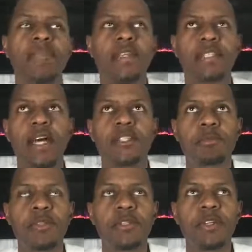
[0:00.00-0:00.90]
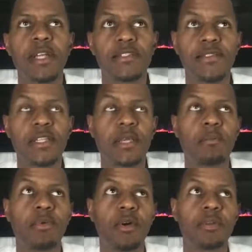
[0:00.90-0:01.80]
As an entrepreneur, that's really
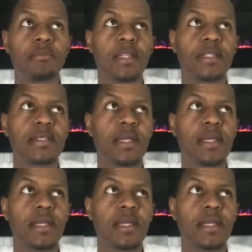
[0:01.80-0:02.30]
important because